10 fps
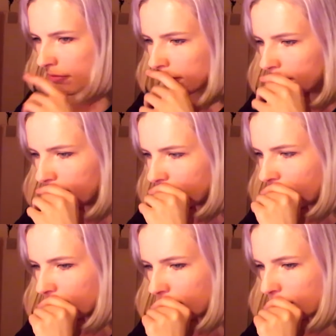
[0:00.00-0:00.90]

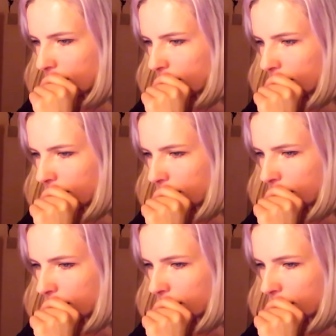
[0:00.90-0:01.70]
No one is speaking in this clip.